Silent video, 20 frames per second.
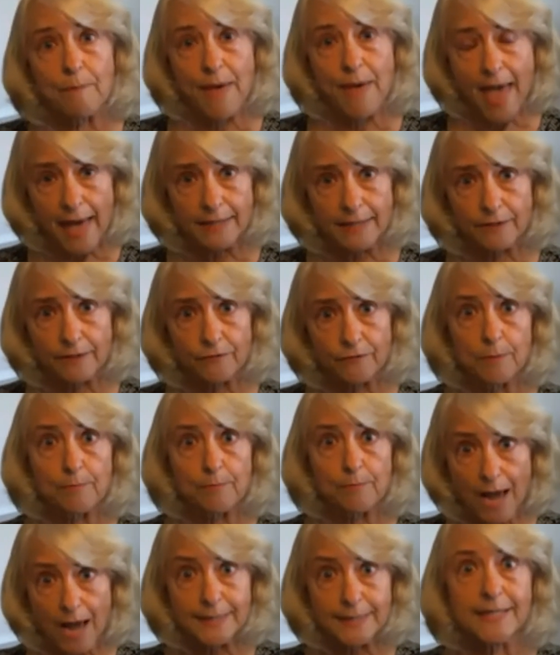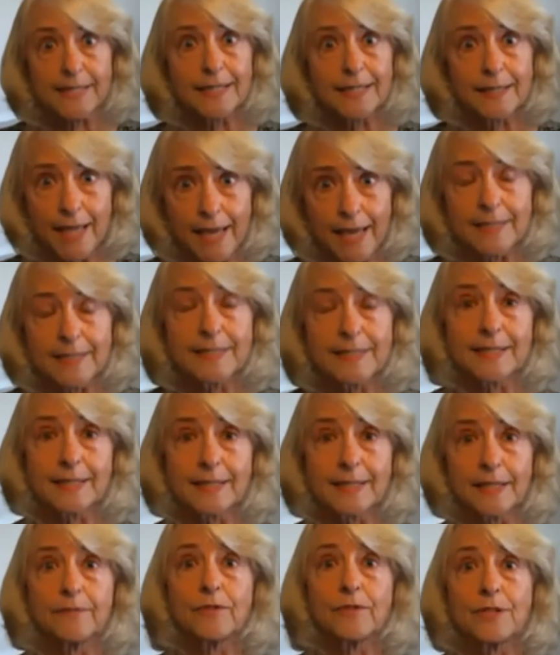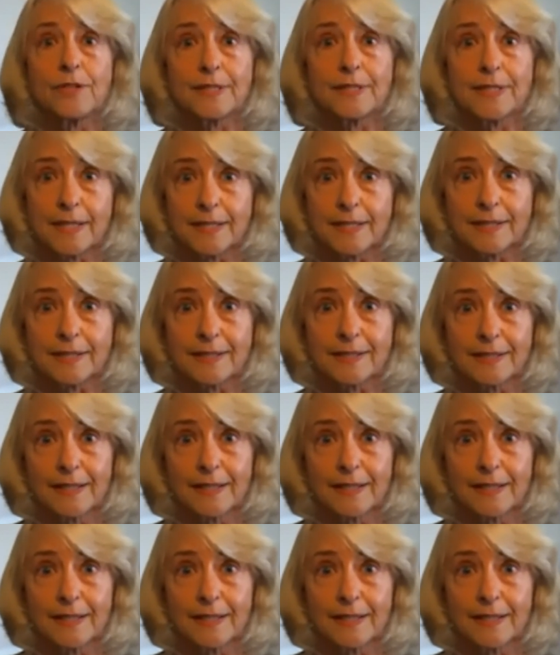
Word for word: patent for prostaglandins and liver disease.